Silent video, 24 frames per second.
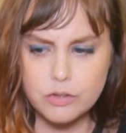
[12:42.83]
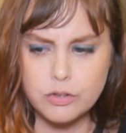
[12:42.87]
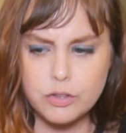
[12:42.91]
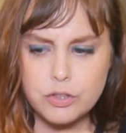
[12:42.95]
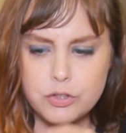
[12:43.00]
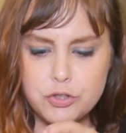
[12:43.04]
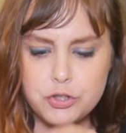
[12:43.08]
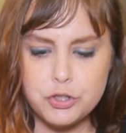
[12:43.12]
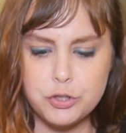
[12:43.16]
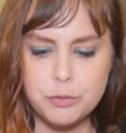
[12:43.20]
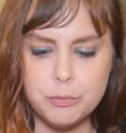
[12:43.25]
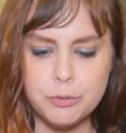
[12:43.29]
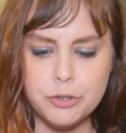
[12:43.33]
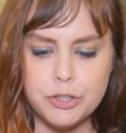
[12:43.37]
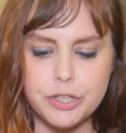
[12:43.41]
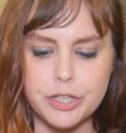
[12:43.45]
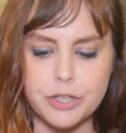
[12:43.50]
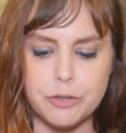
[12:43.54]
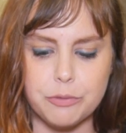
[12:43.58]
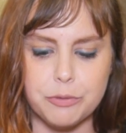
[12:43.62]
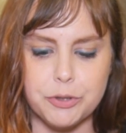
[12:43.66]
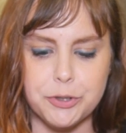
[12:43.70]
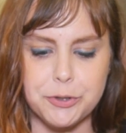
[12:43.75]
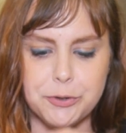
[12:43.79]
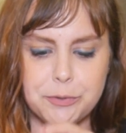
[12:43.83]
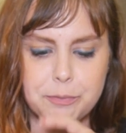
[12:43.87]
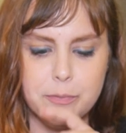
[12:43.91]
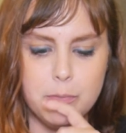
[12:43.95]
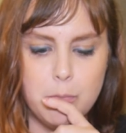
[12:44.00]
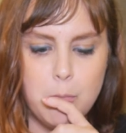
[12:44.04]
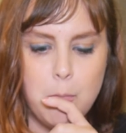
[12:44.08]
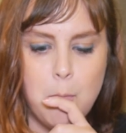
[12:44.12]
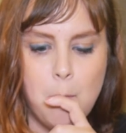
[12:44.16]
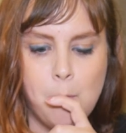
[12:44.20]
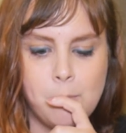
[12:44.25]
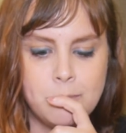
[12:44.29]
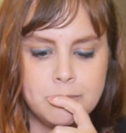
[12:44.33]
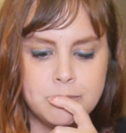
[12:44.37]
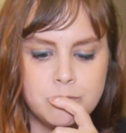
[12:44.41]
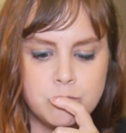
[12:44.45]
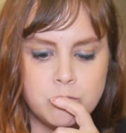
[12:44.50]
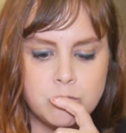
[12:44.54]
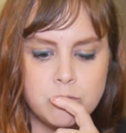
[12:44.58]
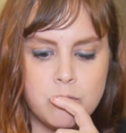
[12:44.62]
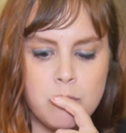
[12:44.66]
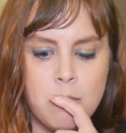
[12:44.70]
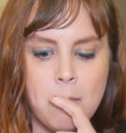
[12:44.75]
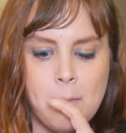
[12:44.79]
The turmeric root
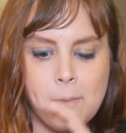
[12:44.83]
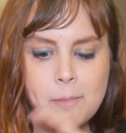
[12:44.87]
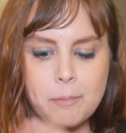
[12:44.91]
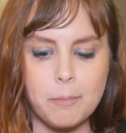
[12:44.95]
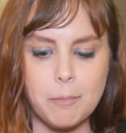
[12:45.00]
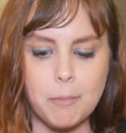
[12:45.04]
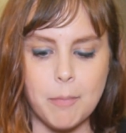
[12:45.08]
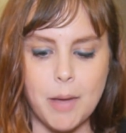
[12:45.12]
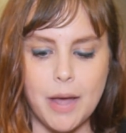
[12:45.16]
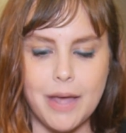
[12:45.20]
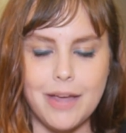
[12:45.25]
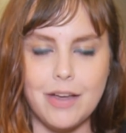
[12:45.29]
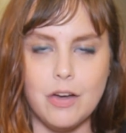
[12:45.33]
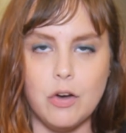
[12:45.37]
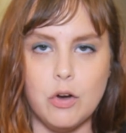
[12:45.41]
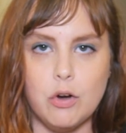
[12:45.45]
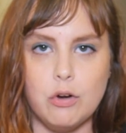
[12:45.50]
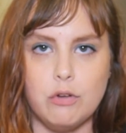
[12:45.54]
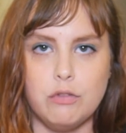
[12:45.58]
might